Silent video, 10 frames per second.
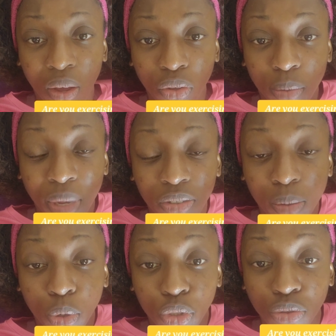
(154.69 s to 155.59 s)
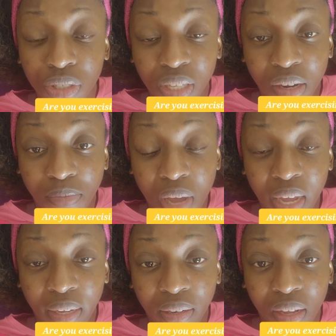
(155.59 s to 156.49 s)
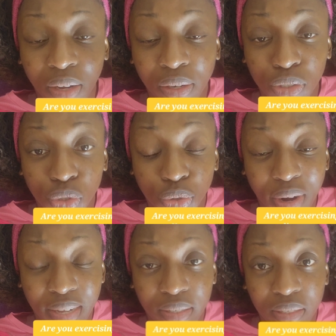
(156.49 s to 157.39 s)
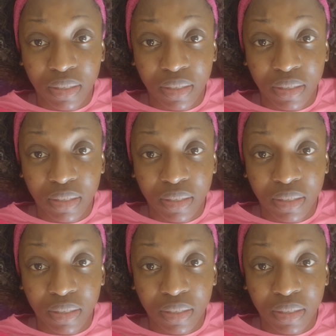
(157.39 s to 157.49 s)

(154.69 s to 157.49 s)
Your mental emotional state of mind and the stress.